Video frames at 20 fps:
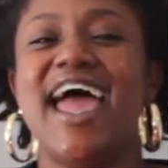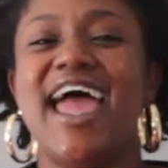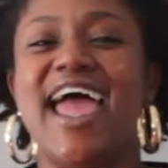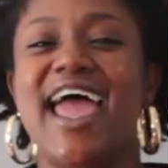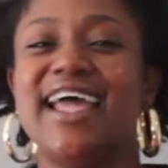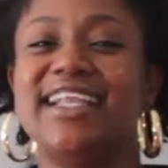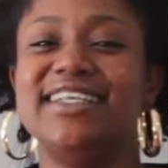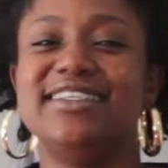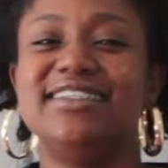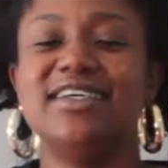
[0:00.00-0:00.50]

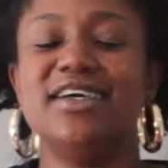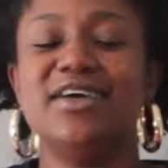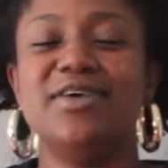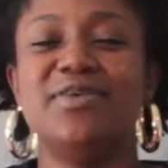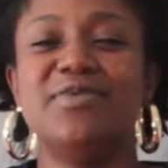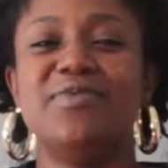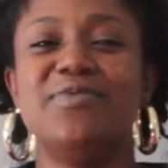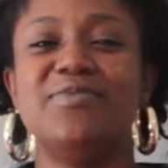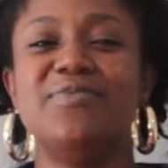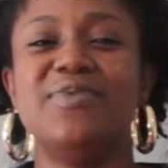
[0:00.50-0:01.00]
And
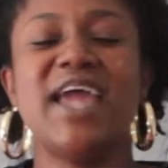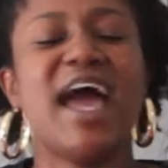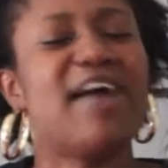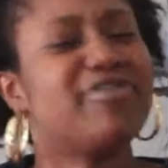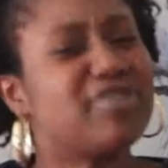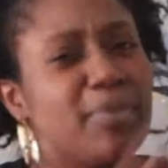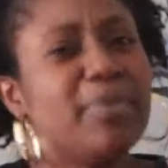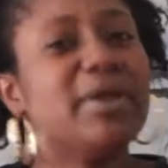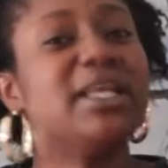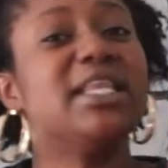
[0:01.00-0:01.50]
we
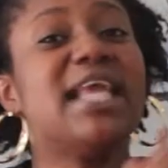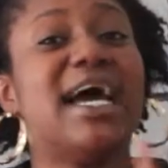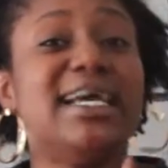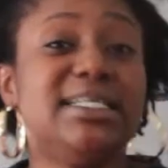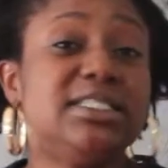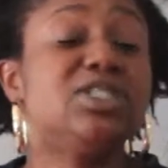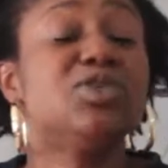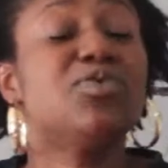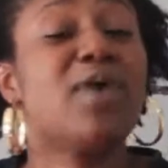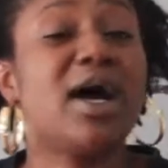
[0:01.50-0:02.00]
have to be
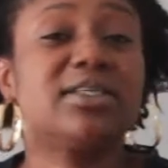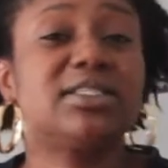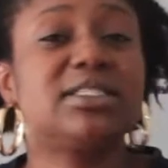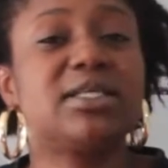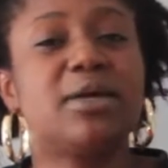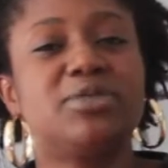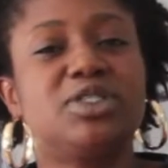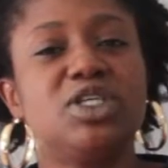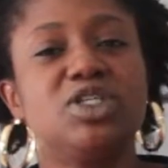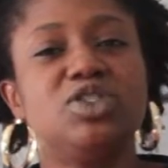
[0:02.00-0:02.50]
nice to our
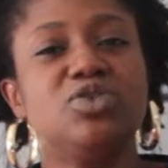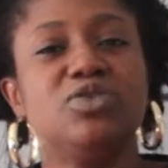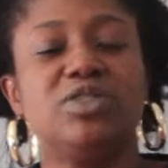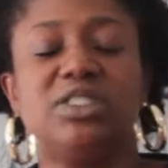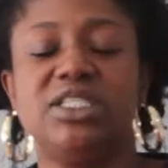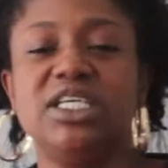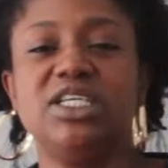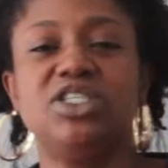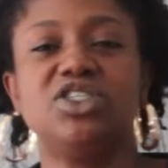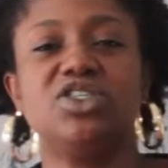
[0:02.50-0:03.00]

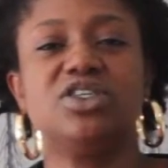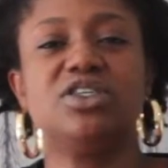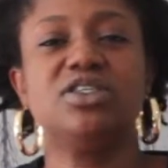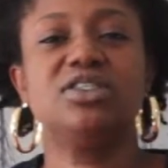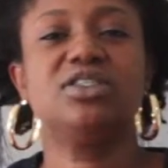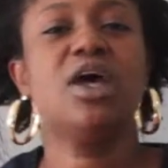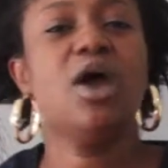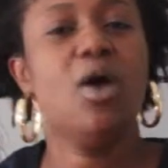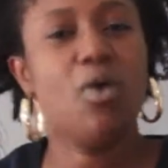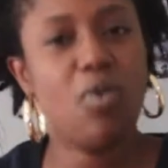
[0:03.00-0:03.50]
substitute
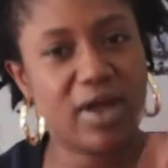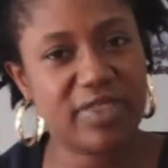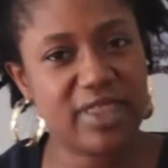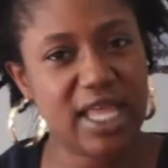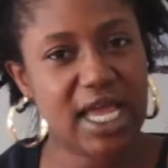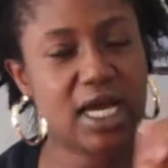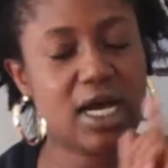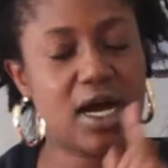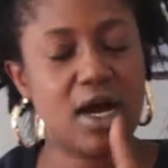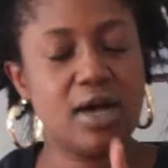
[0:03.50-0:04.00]
teachers when
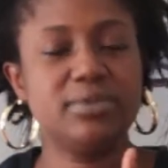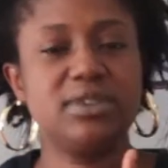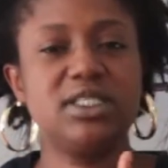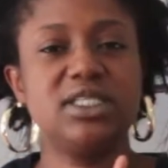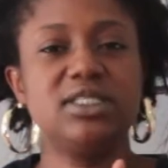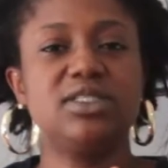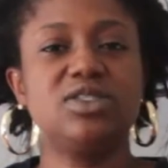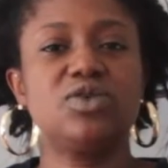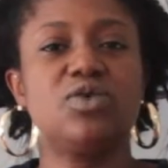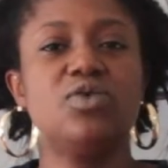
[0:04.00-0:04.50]
they come
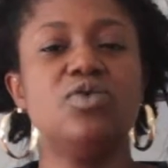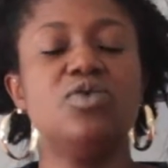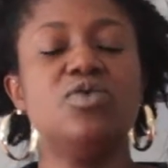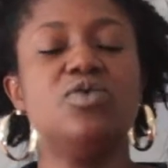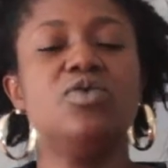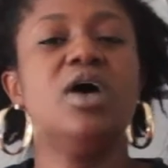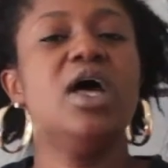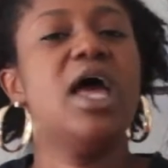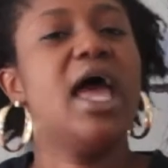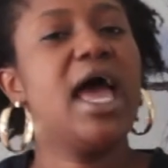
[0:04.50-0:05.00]
to
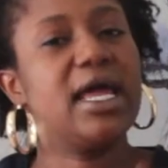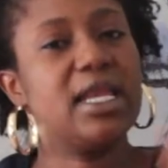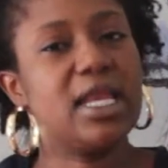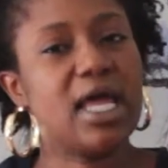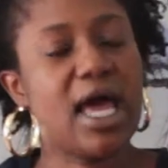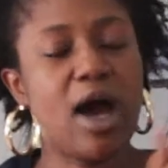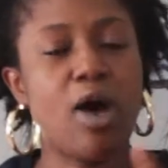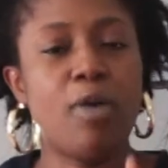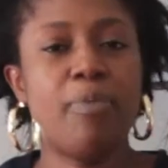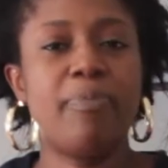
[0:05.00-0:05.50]
school and
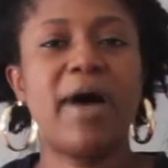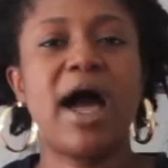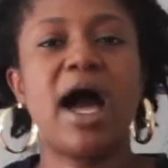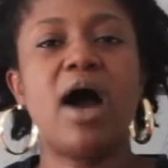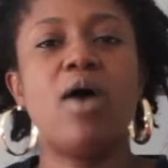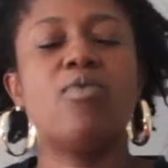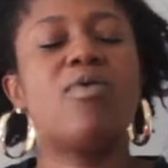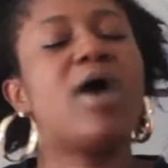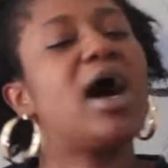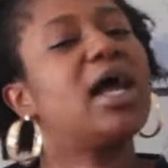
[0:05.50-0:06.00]
help
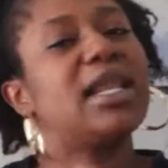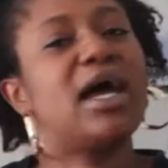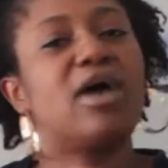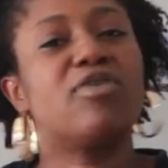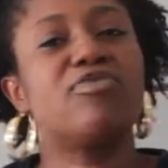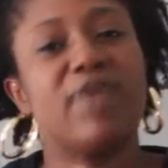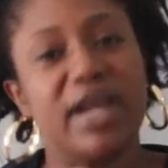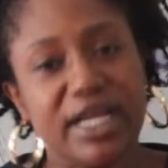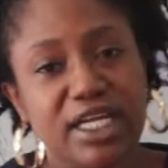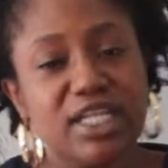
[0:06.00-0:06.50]
out while
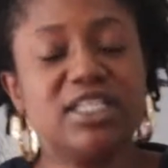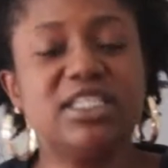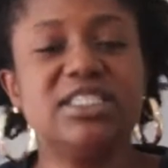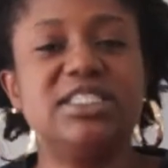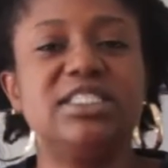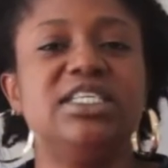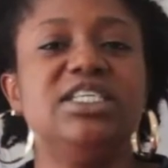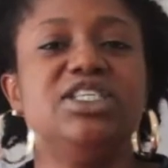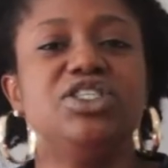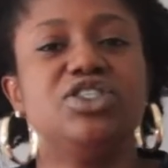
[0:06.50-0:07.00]
our
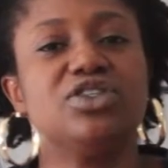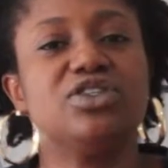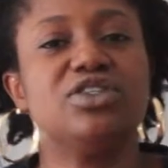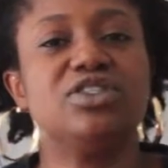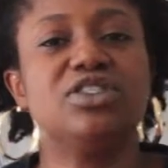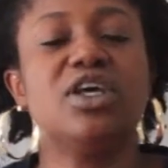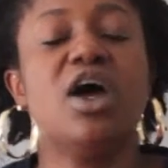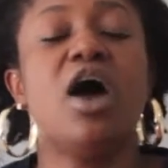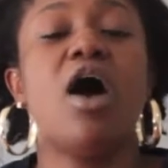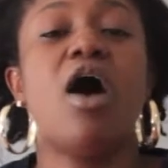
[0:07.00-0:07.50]
regular
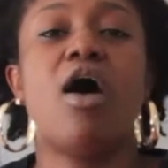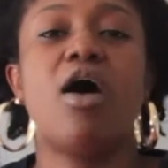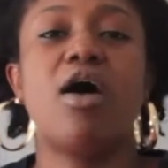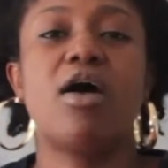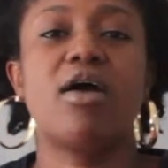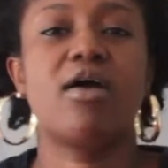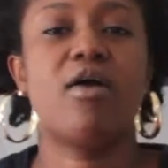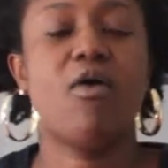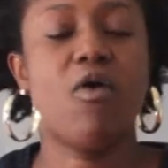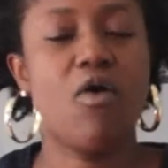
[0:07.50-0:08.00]
teachers
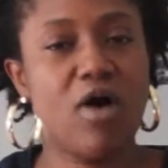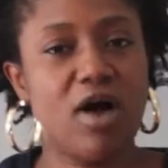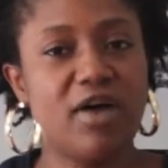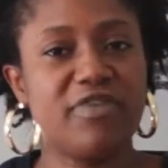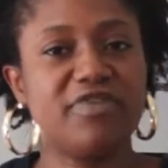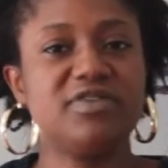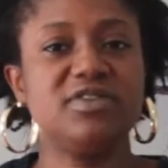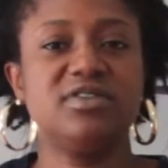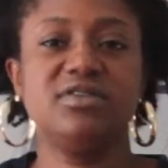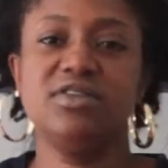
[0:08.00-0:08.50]
are
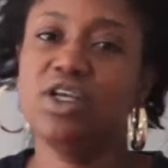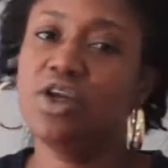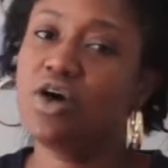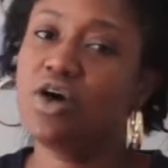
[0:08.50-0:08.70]
off,